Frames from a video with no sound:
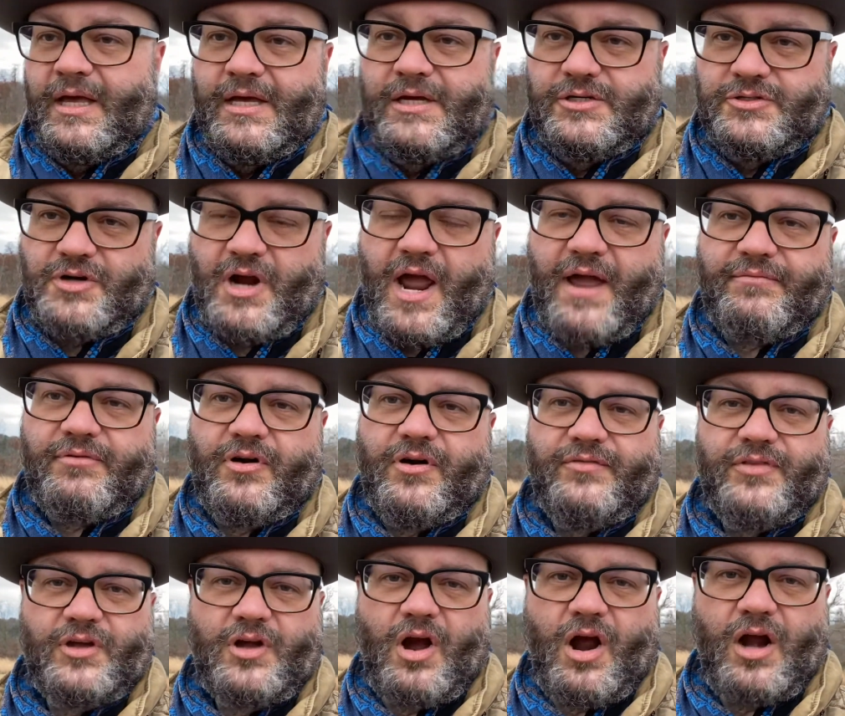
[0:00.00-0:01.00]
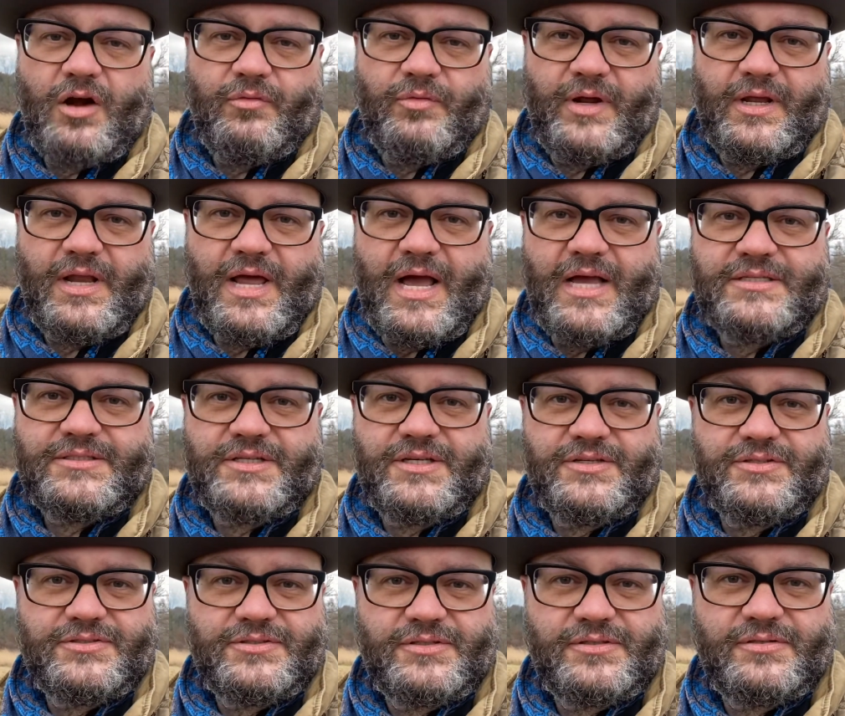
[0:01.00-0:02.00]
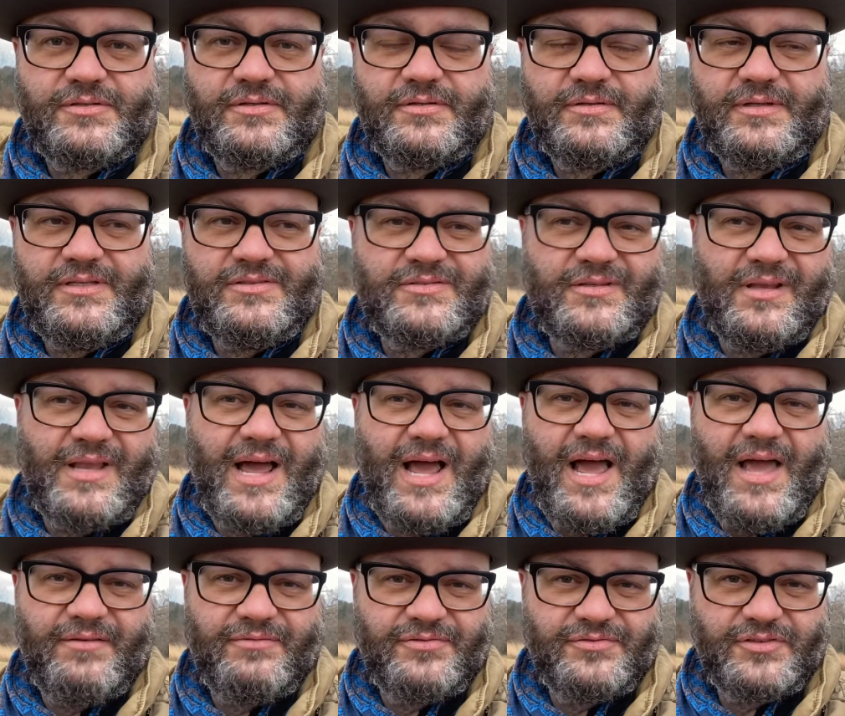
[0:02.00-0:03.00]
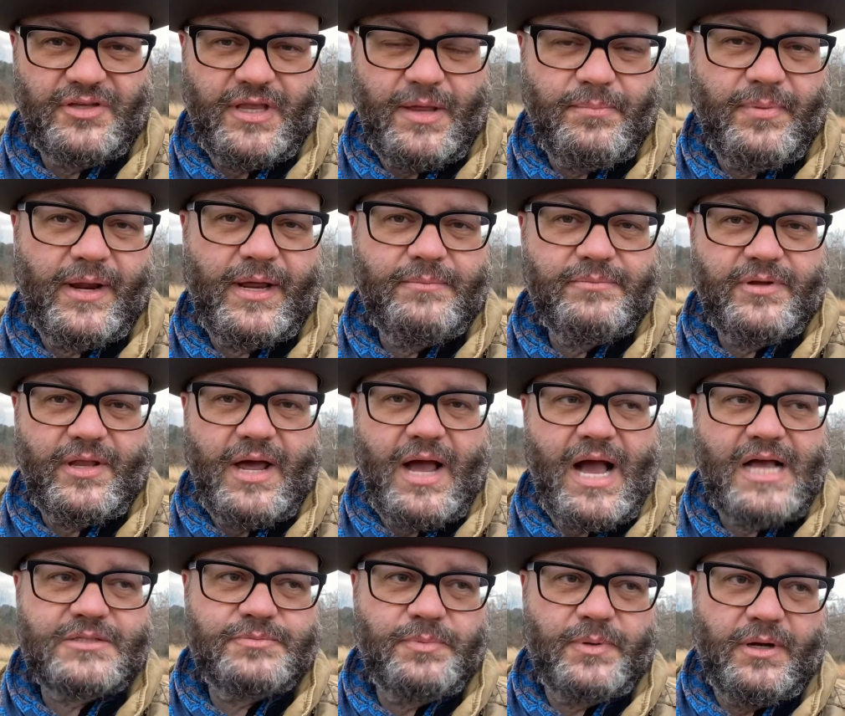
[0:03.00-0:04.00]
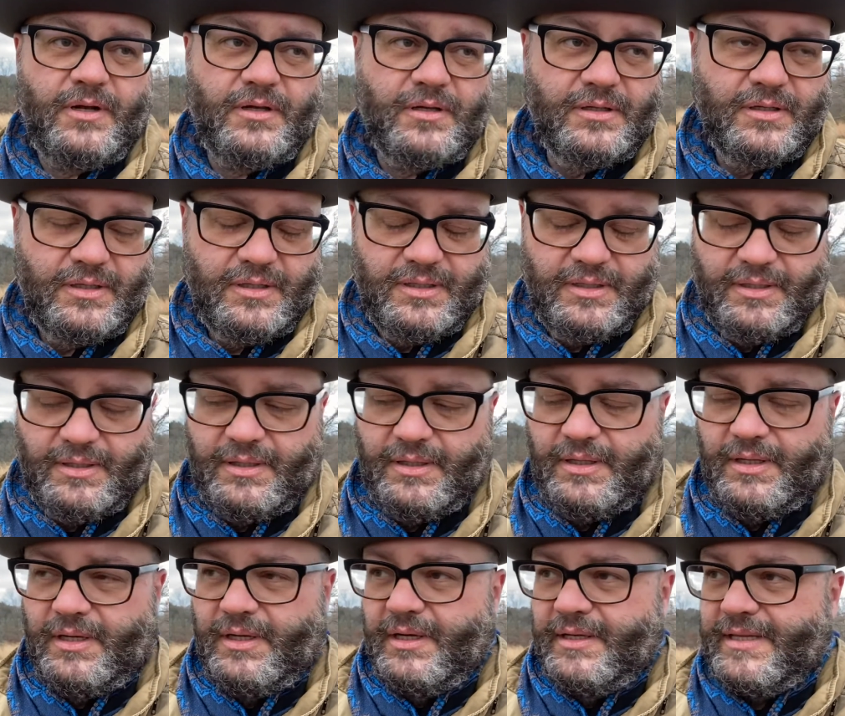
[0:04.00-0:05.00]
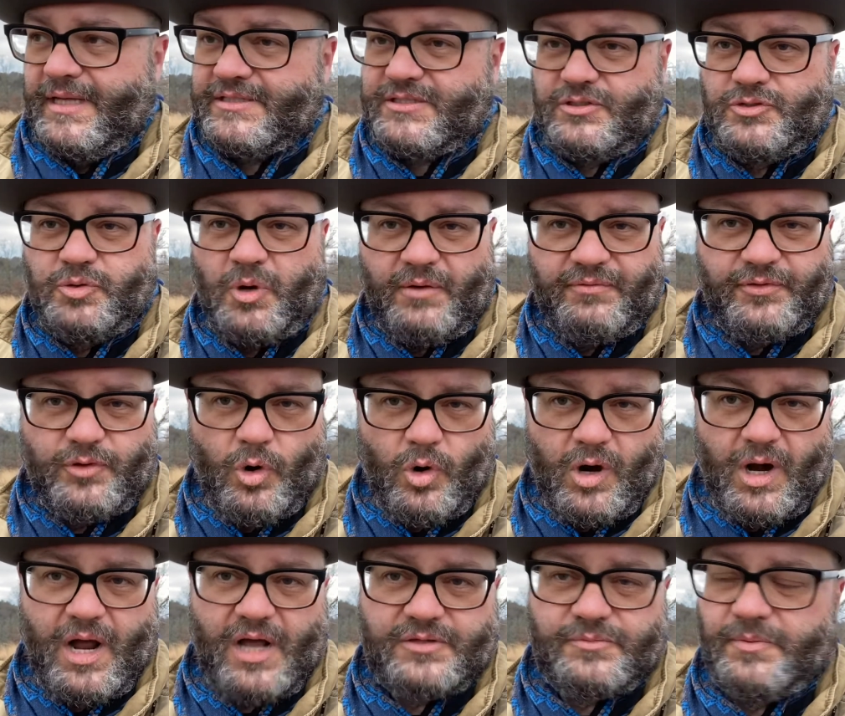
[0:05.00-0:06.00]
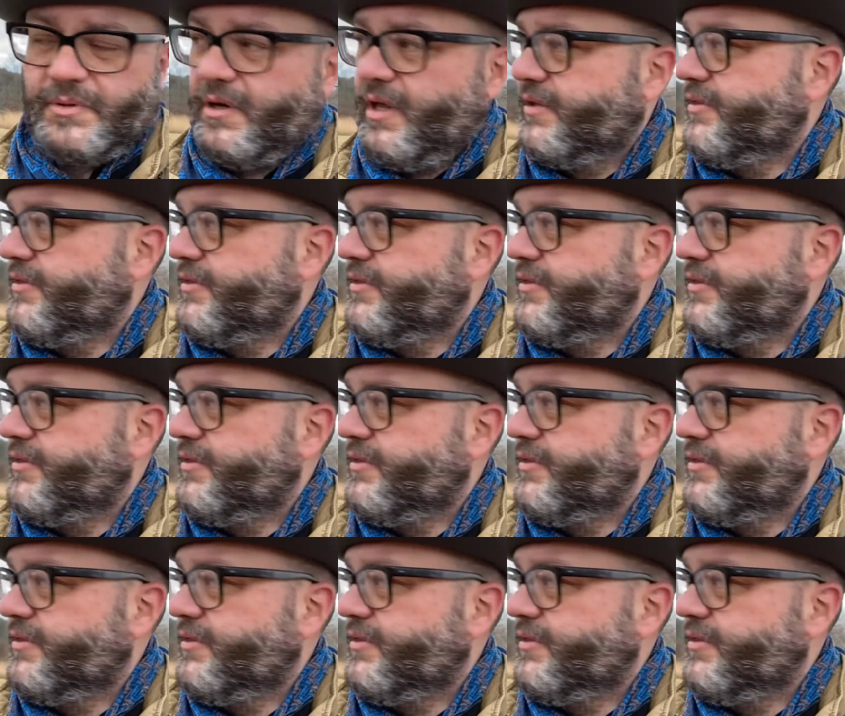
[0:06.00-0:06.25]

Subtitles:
Driver of the cart realizes he's alive, so they bring him to the hospital. That's the 12th Corps Hospital, I